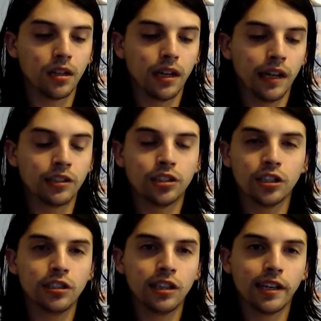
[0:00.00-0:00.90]
just
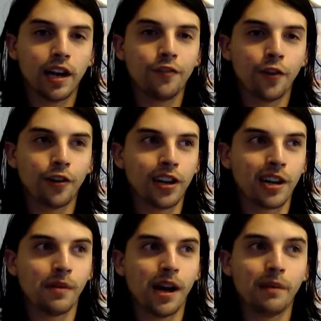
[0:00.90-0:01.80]
to like how far I am,
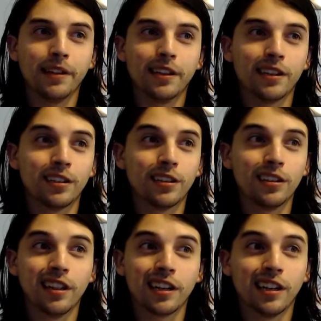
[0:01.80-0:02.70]
I'm like a good
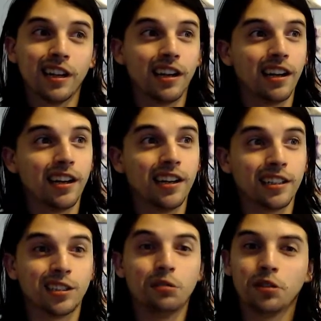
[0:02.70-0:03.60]
like
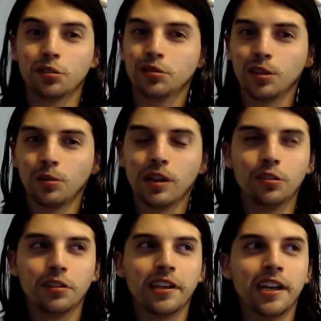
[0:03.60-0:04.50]
2/3 of the way through
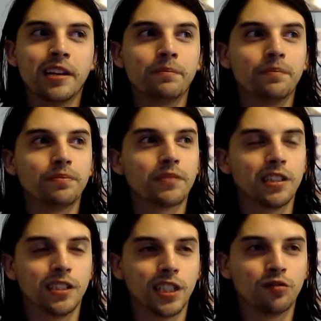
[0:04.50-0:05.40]
the game
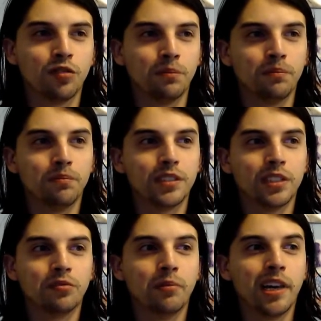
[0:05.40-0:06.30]
just from
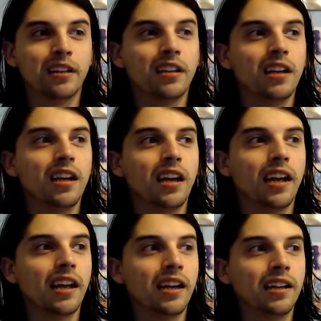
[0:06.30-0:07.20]
that.
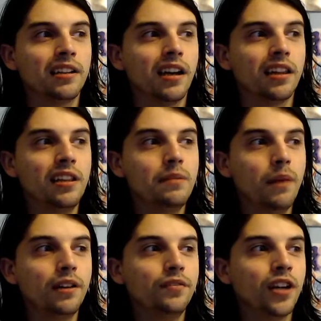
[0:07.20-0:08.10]
And the amount
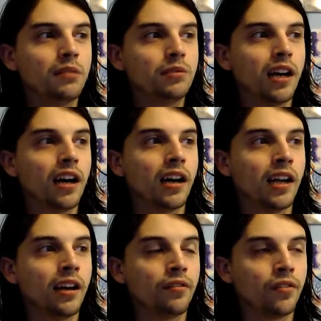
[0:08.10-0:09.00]
of times that I have